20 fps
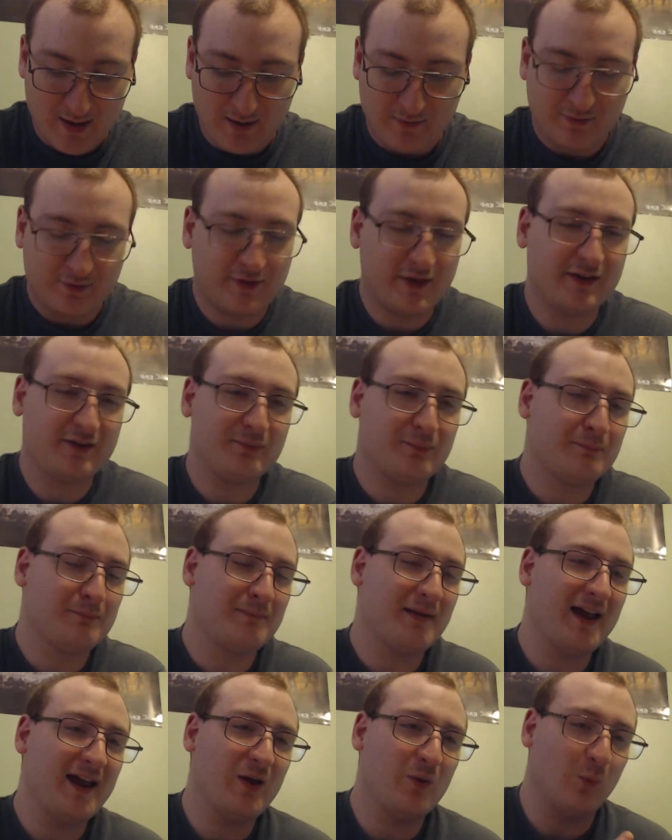"This
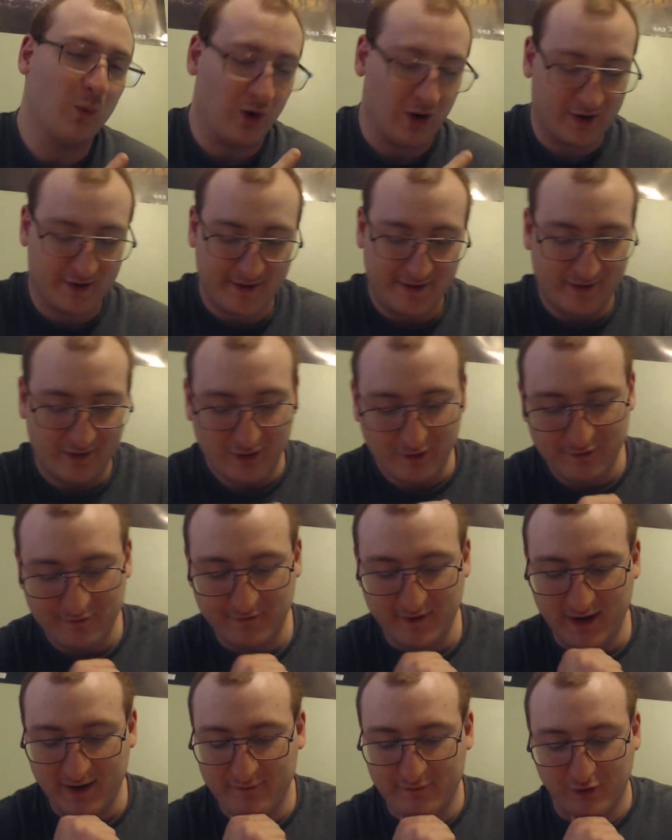may work in our
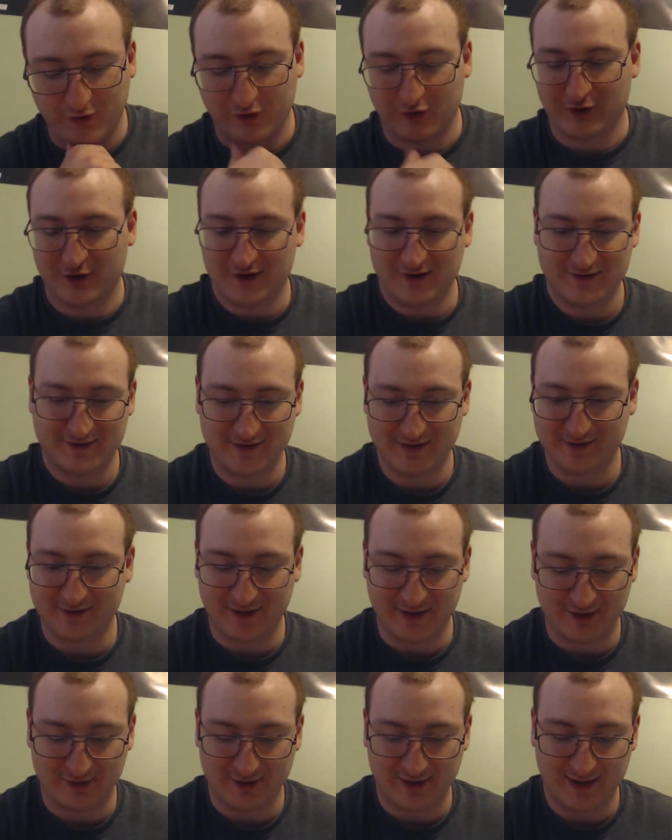favor," said
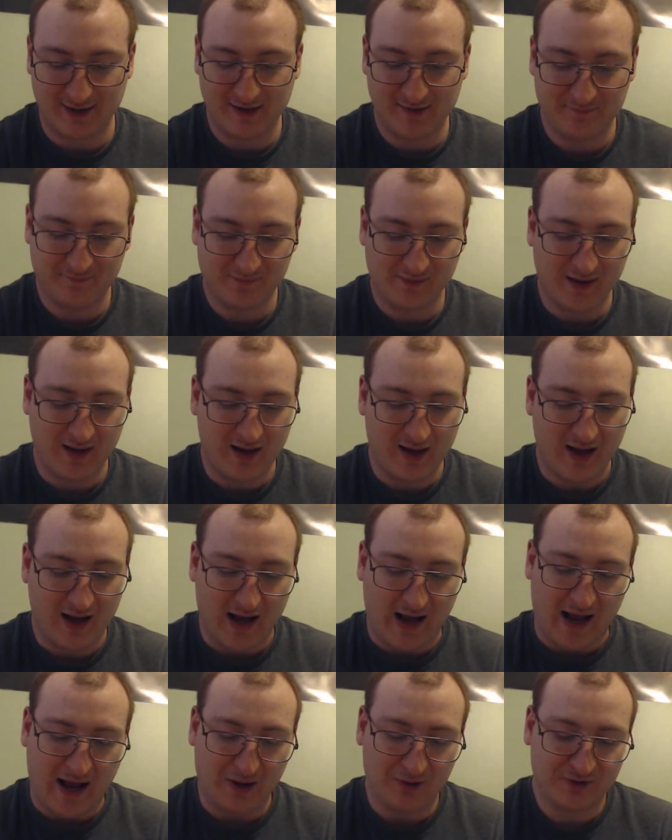Nikolai.
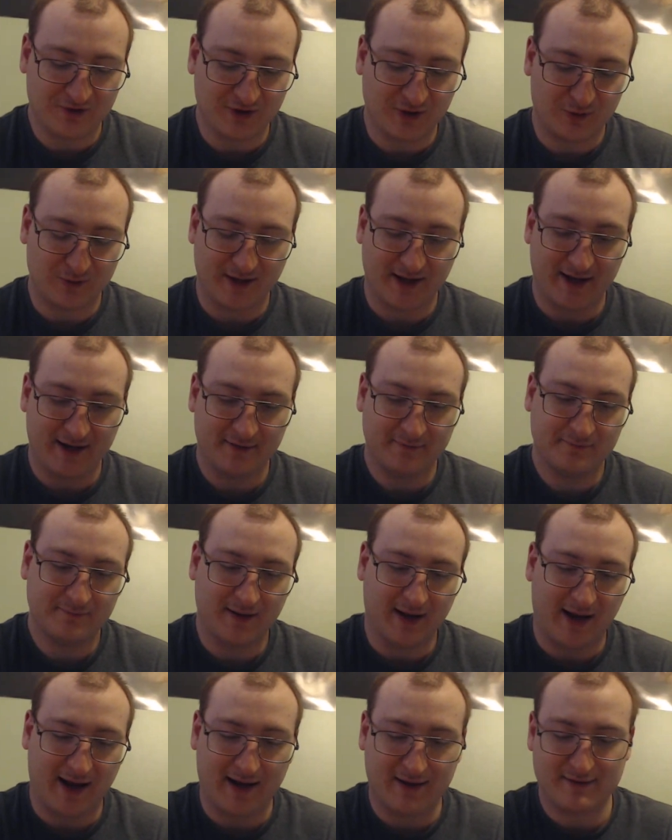"How so, dad?"
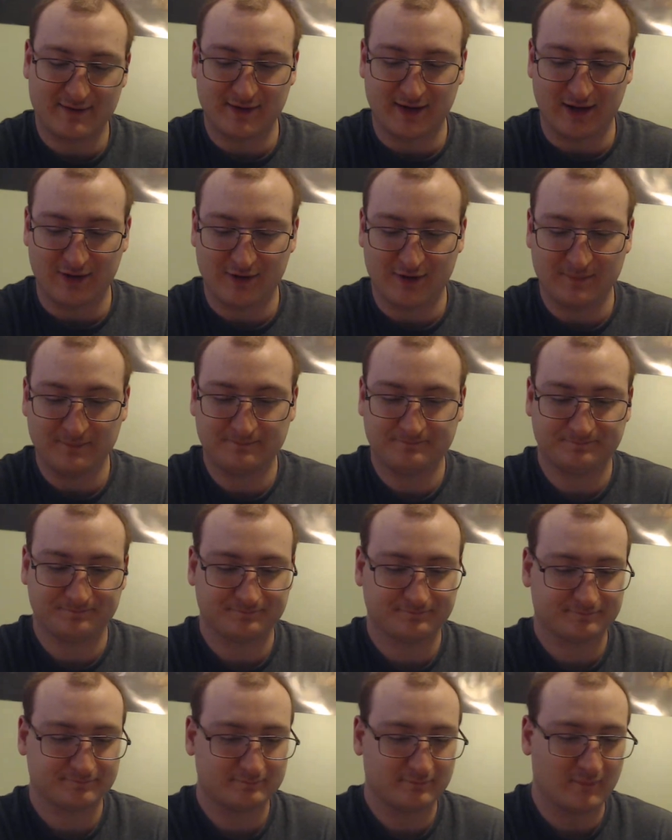asked Nathan.
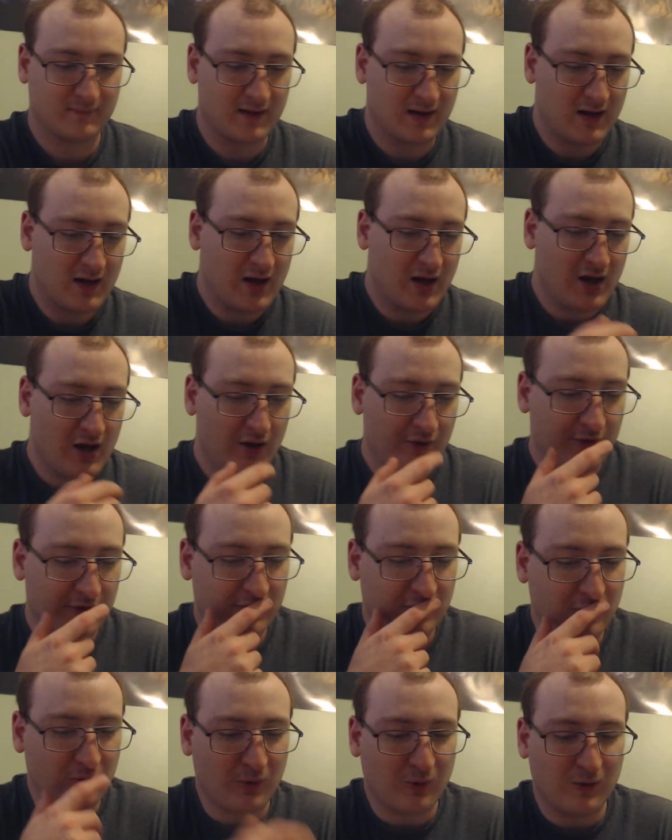"The
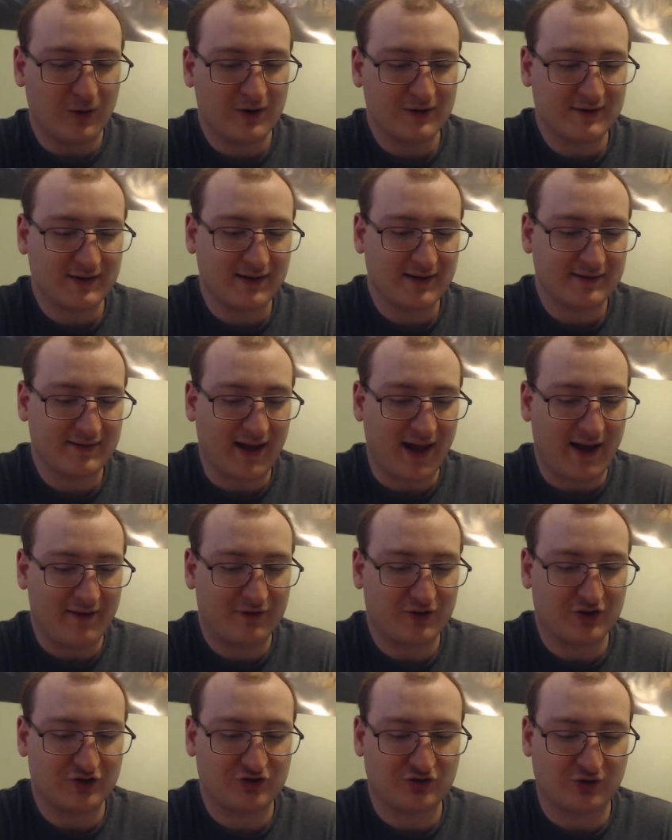Corps does have
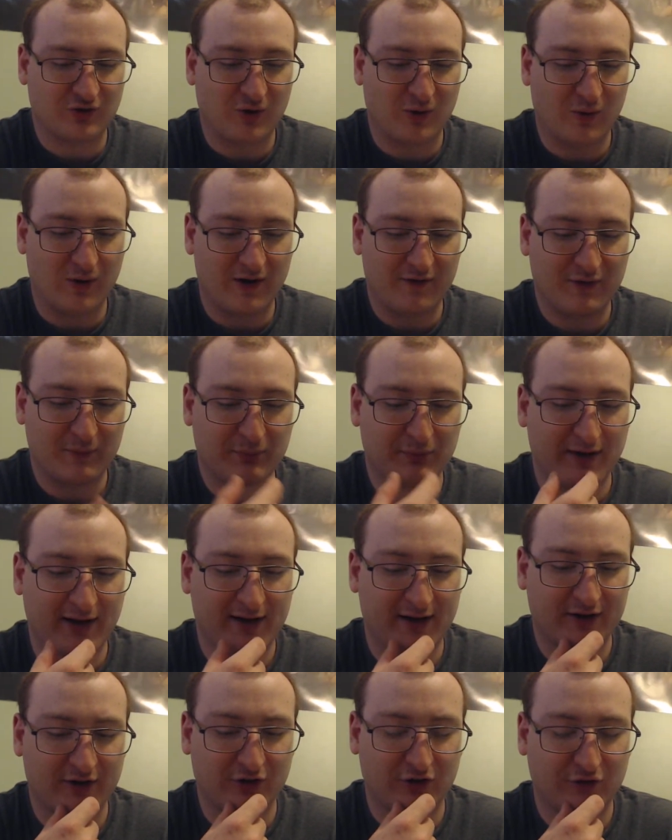control of the
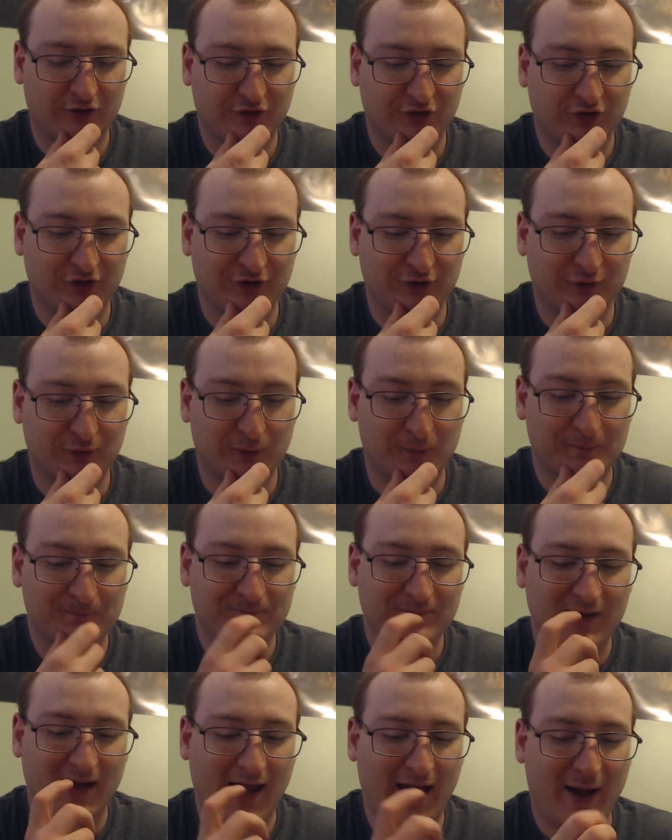planet Earth 2.
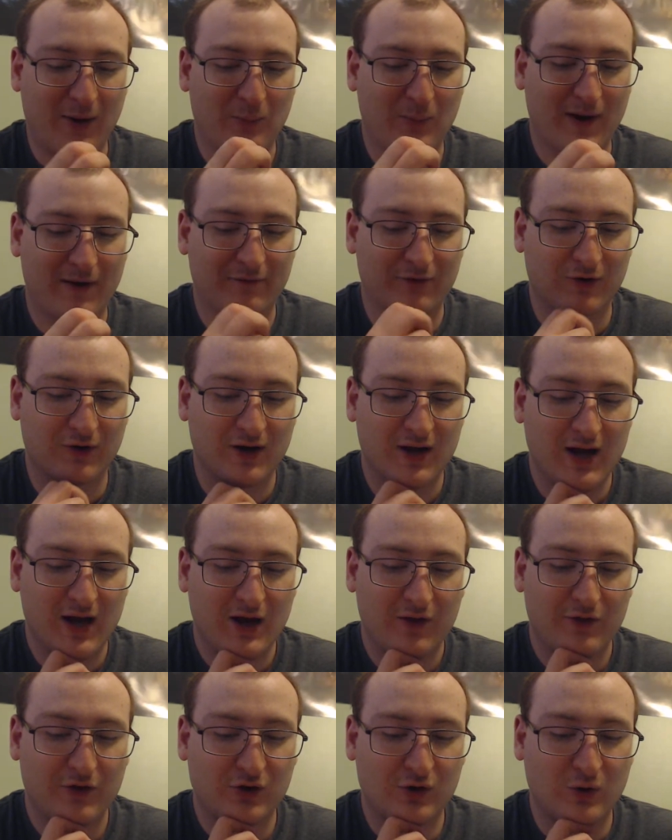However,
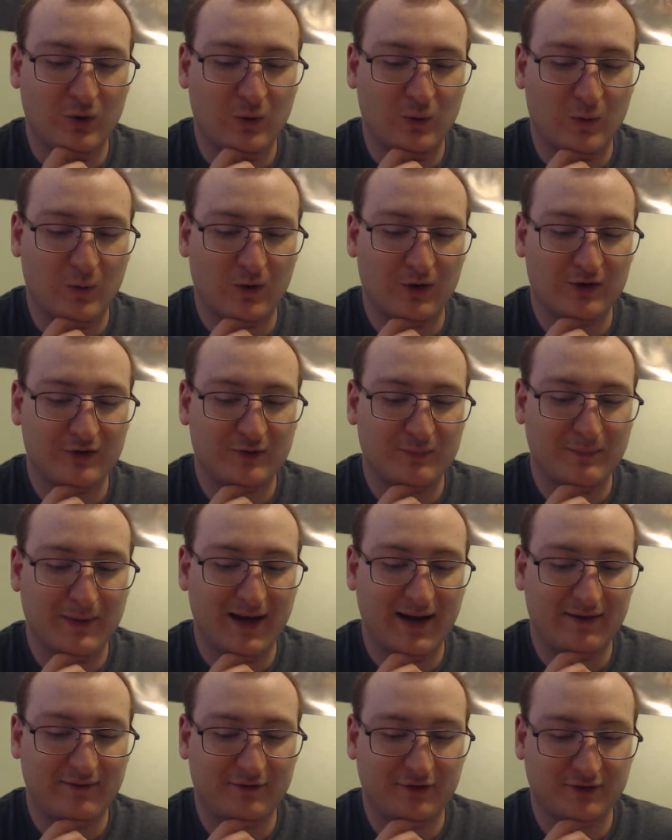the Corps'
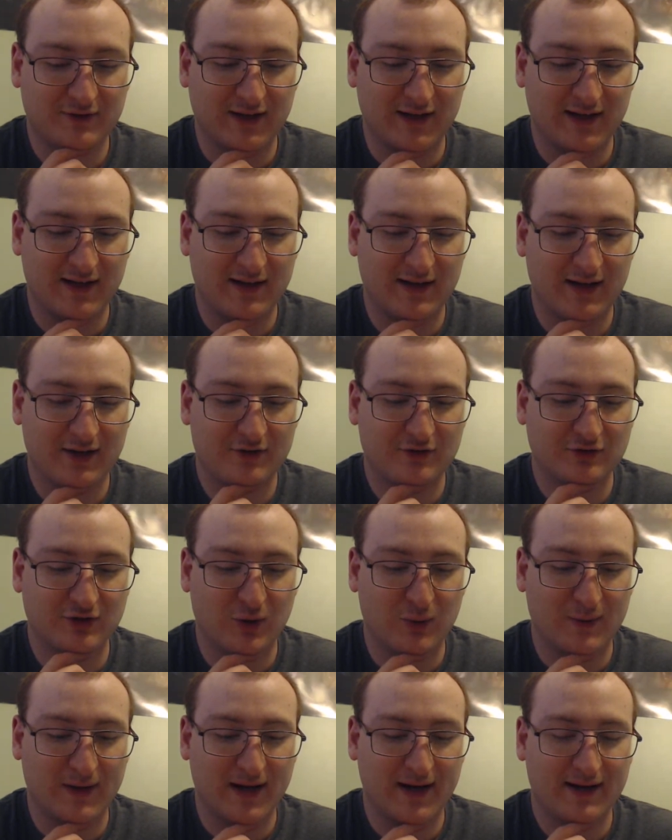main fleet is
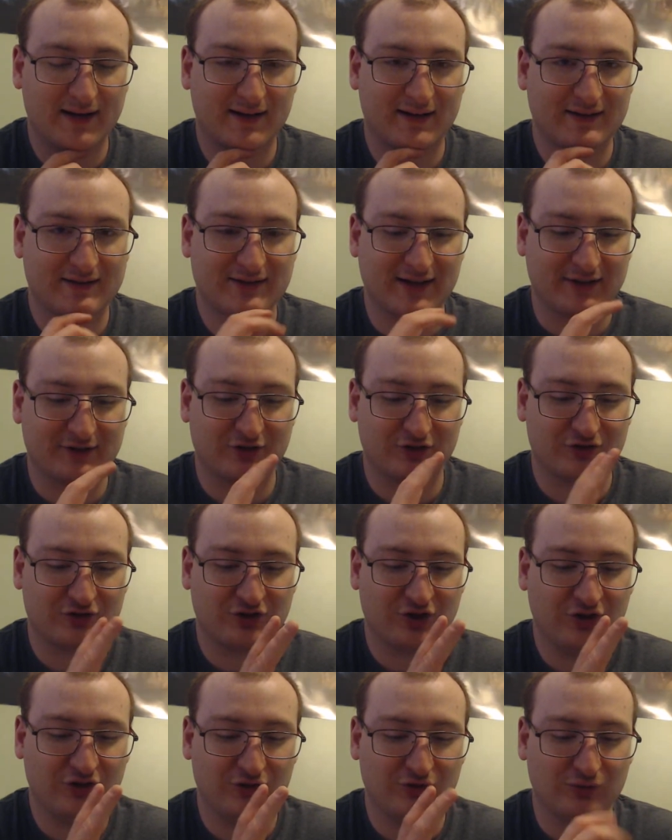located in Sector
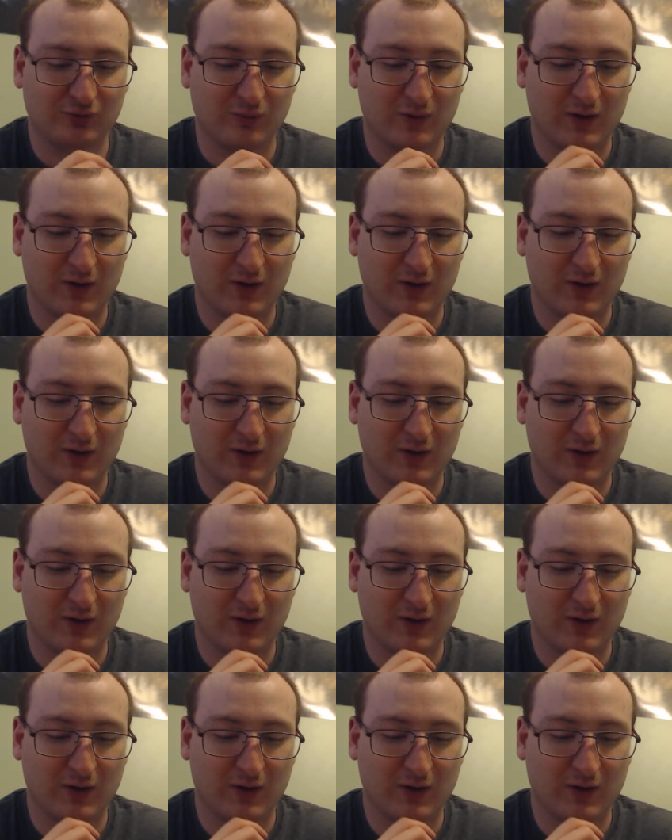Two,